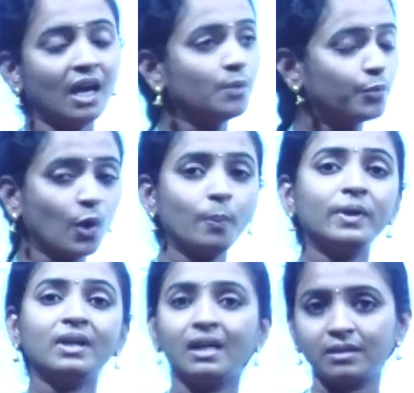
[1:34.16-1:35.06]
a proper
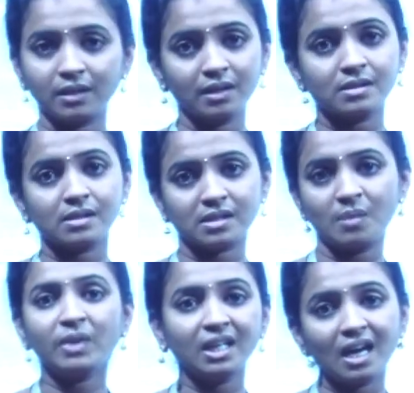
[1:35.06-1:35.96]
healthcare
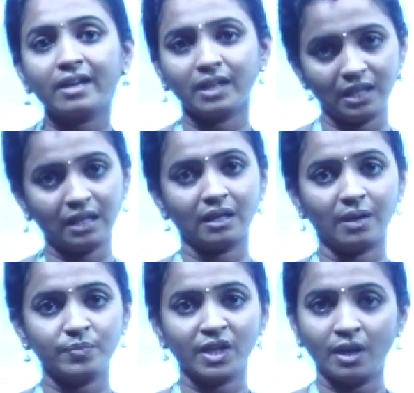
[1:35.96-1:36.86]
system in our
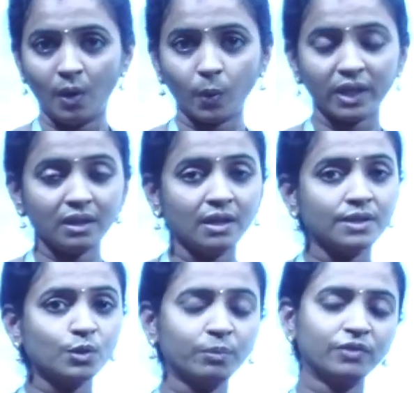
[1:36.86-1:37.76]
India. Okay,
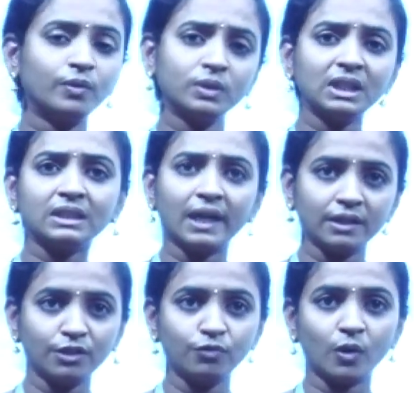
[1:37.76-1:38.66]
so before the
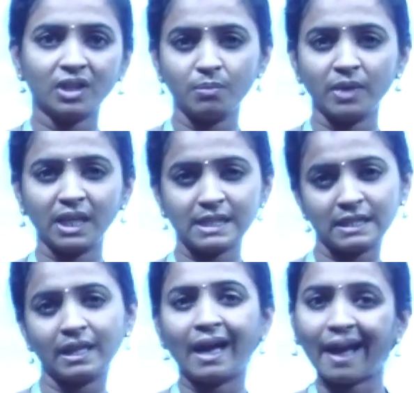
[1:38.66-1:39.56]
1940 means
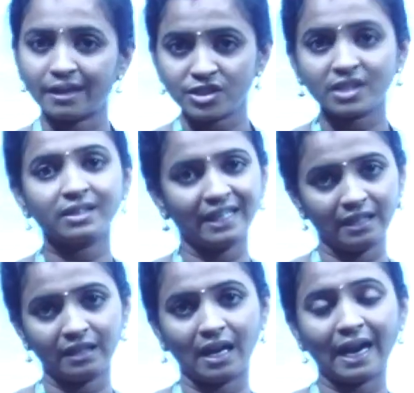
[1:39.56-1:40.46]
in the ancient
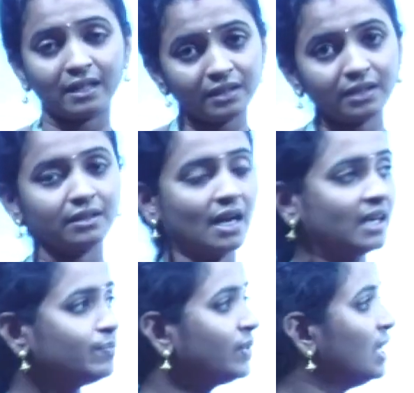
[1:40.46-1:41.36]
India, at that
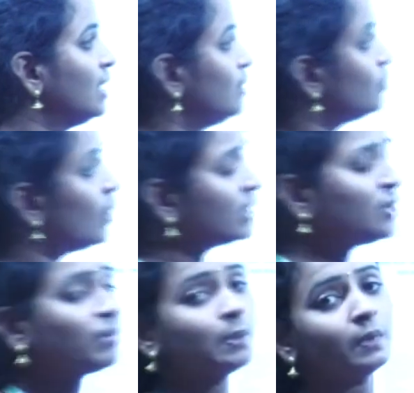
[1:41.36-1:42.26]
time what the
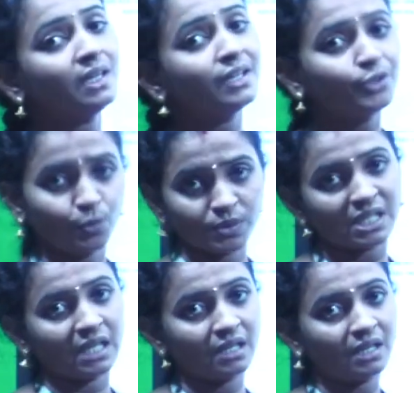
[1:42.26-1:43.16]
people are
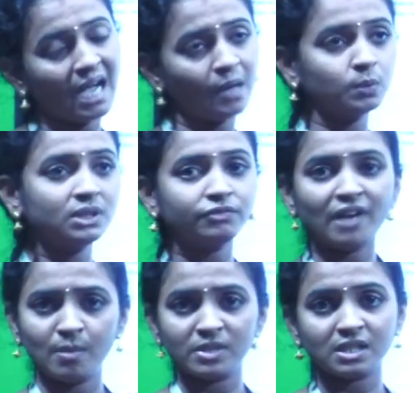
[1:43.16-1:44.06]
using, how the
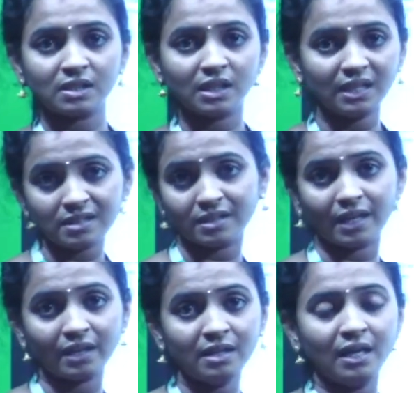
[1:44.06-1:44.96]
pharmacy is
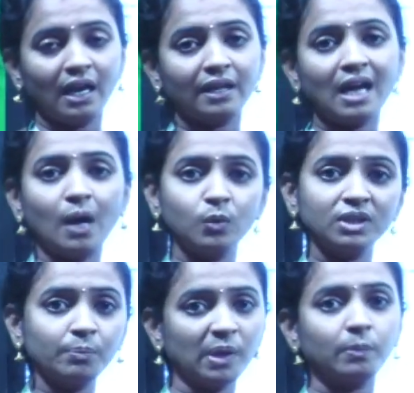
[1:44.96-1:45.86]
there and how
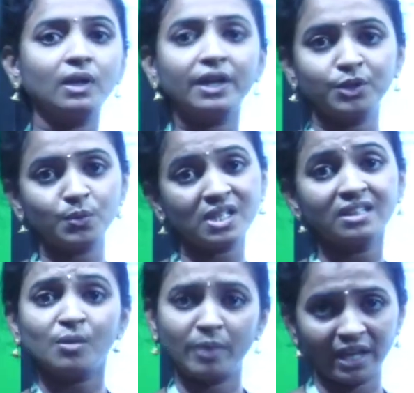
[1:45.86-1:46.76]
the people are
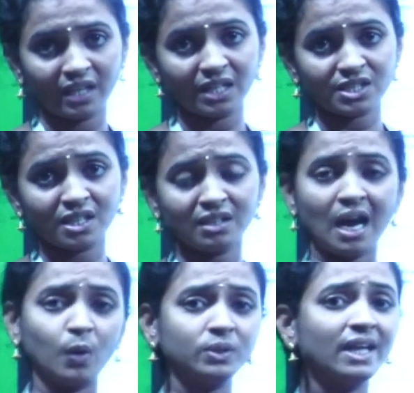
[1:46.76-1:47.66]
using the medication,
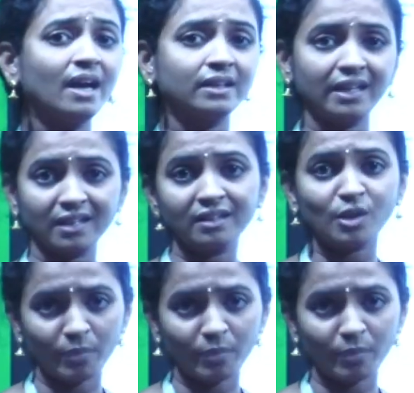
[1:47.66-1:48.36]
how they are taking the